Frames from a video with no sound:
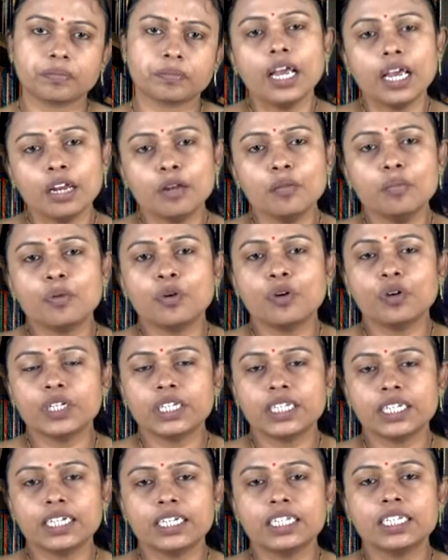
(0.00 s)
In
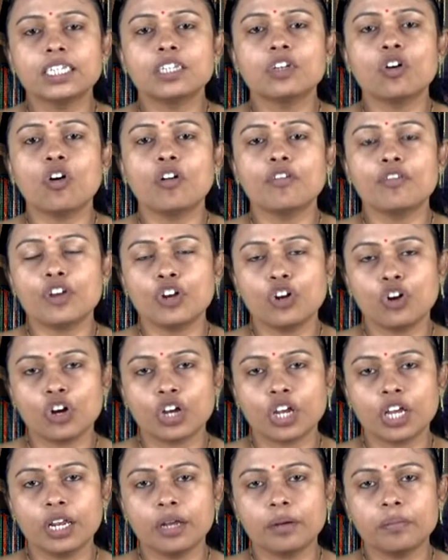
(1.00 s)
process of
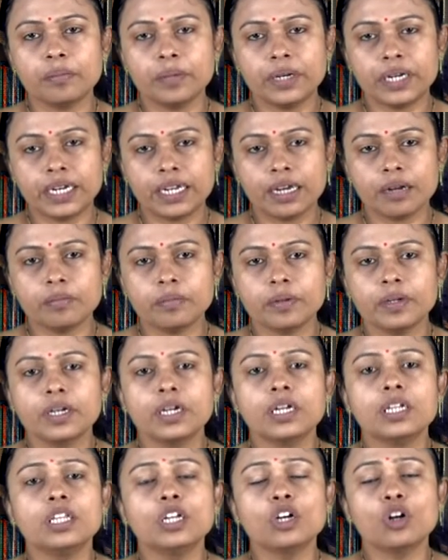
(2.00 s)
inoculum buildup,
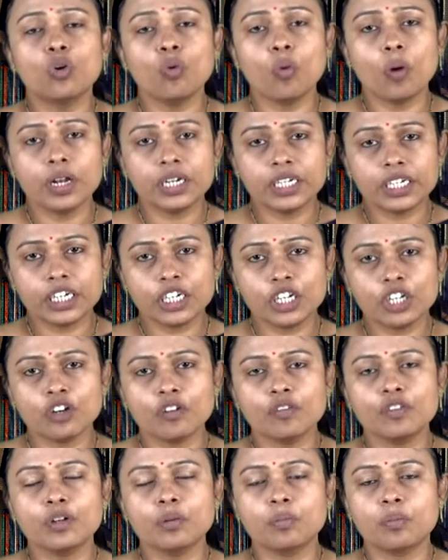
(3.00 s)
the quantity
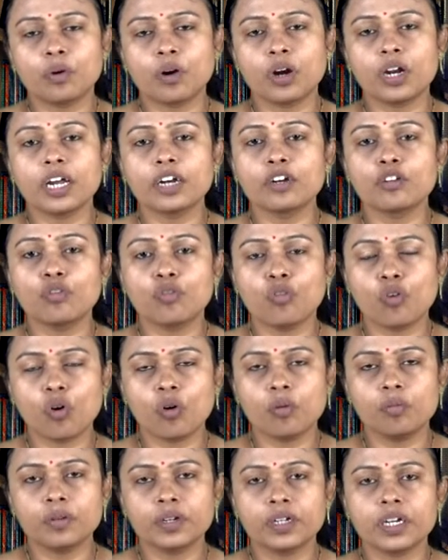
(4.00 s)
of the product
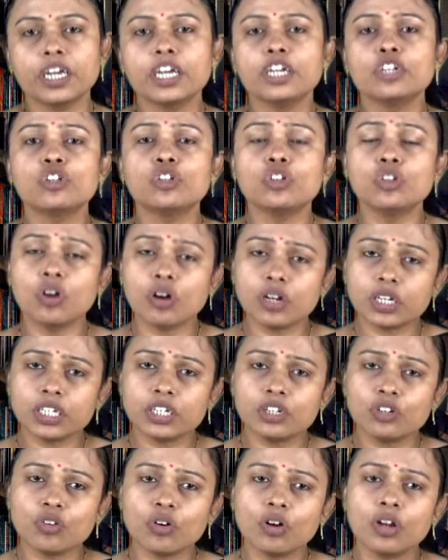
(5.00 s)
formed is not
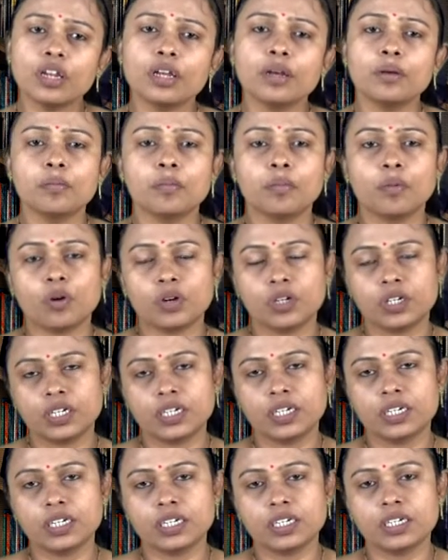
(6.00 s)
at all
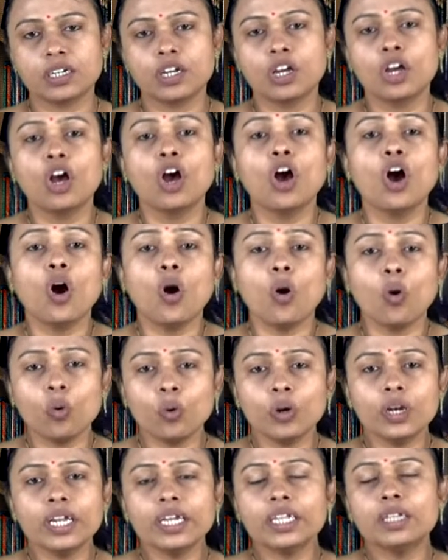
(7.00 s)
important.
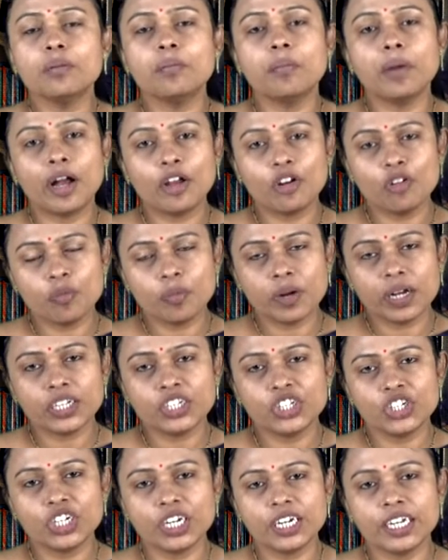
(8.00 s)
Only the
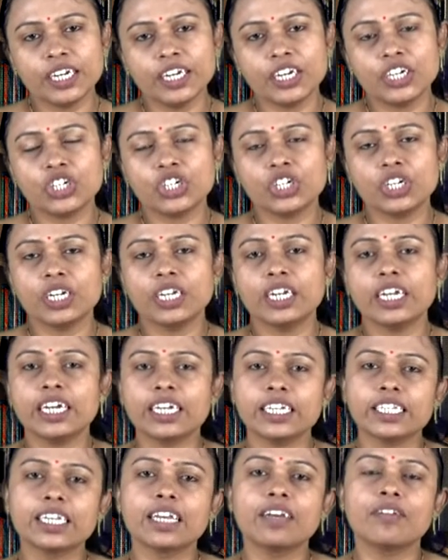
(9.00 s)
biomass generation
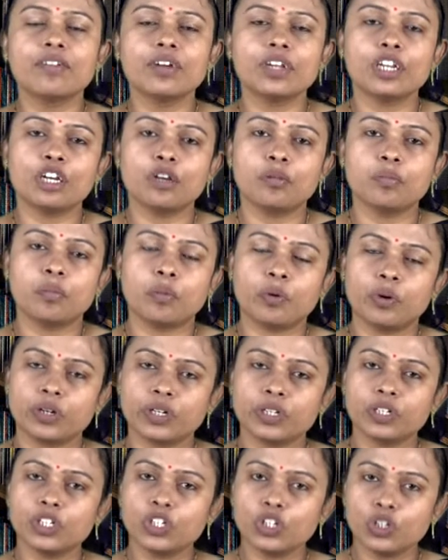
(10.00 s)
is given
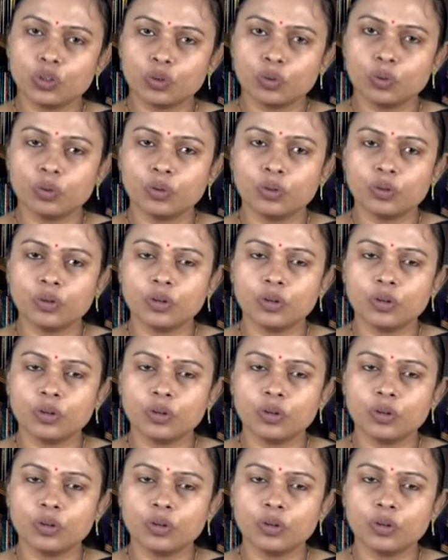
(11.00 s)
importance too.